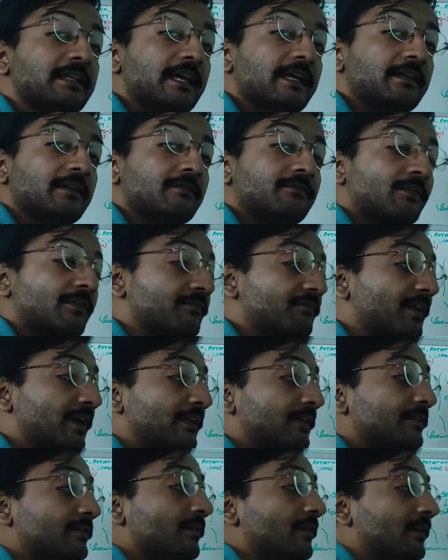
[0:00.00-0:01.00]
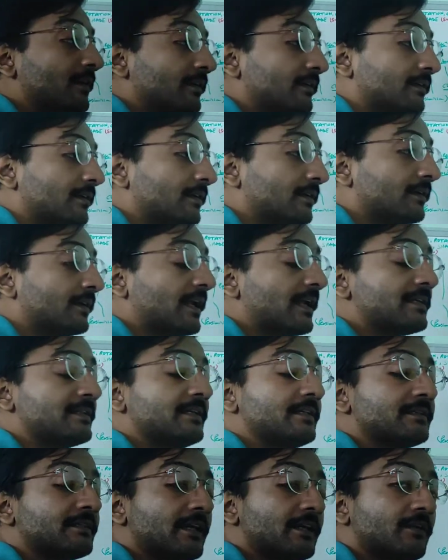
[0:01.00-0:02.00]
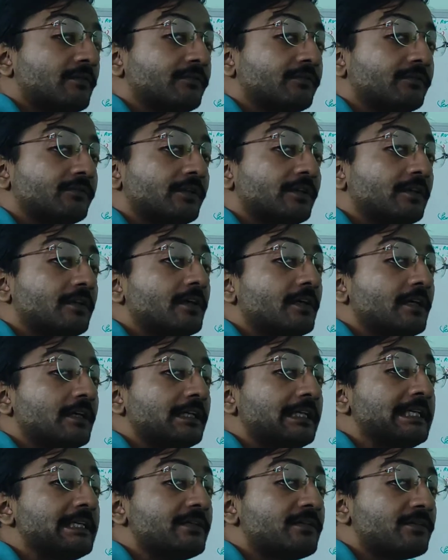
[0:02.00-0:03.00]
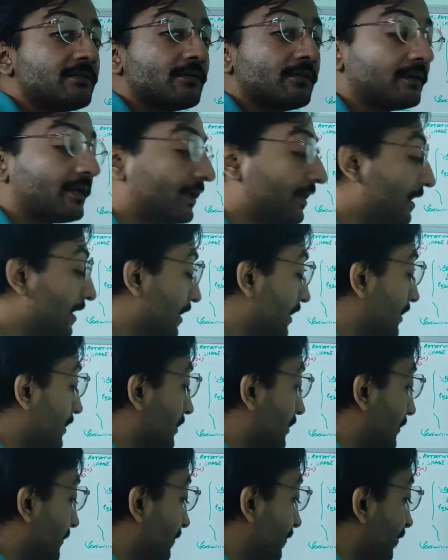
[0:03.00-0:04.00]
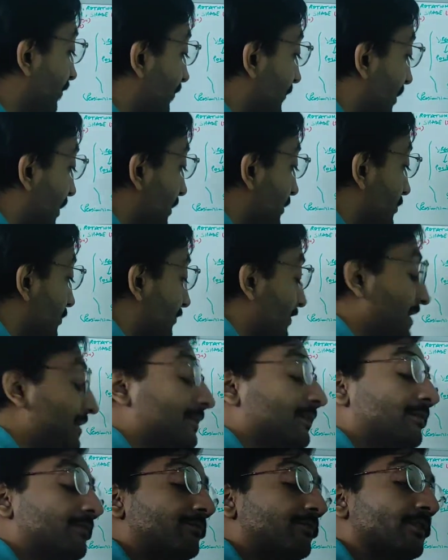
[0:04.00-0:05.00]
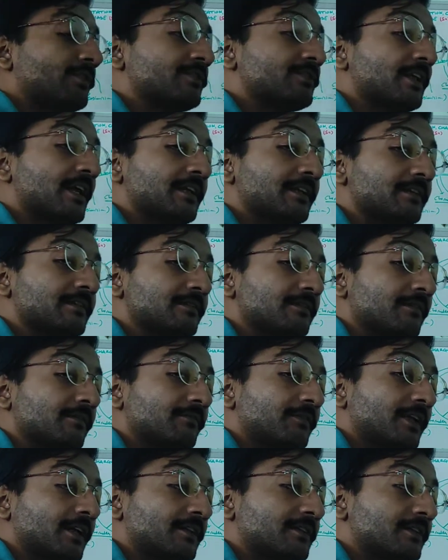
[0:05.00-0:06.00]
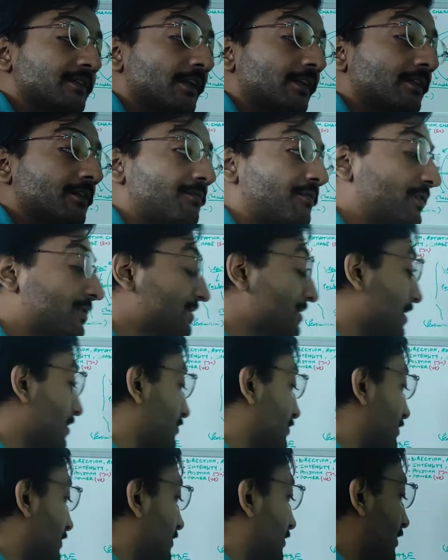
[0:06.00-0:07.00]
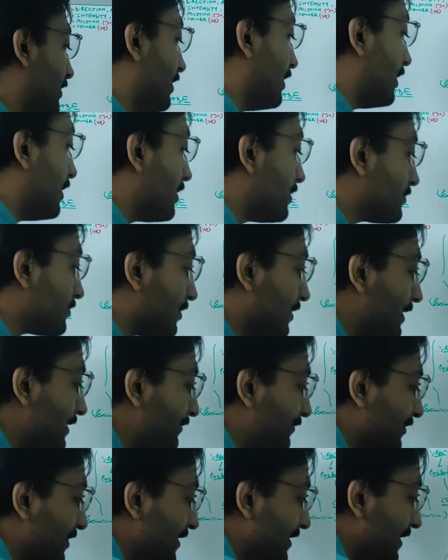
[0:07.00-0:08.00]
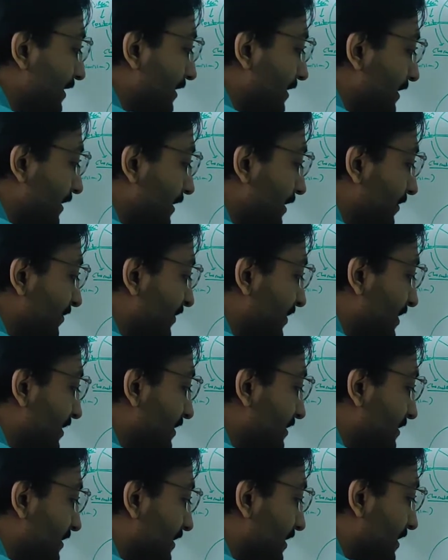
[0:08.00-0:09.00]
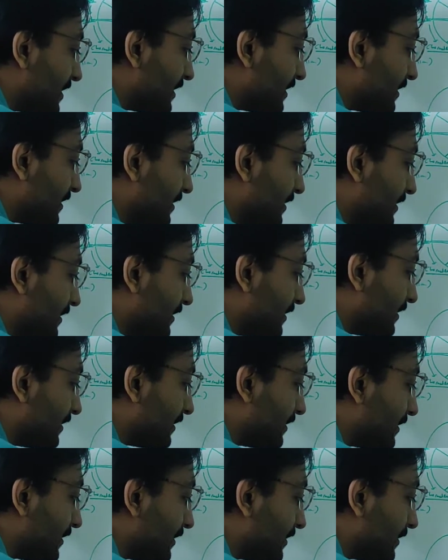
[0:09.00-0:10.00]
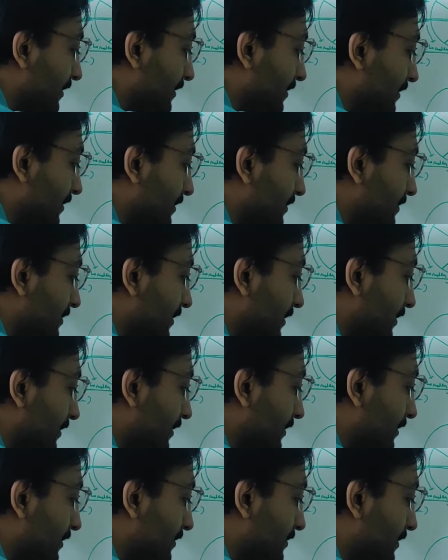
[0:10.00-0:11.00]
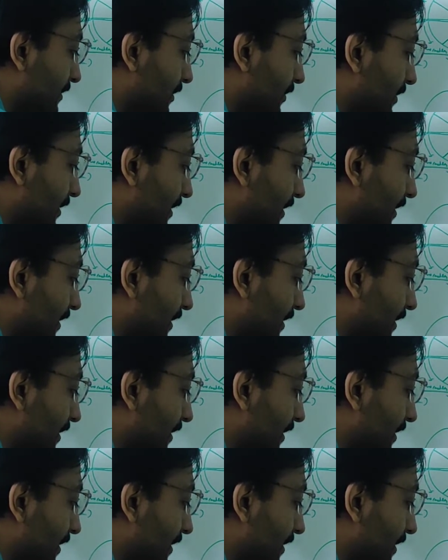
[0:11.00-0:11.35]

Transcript: sign from where you are, the rising sign of the east. Okay, so where the first sign is, we consider the first house. So if it is, see, it is 0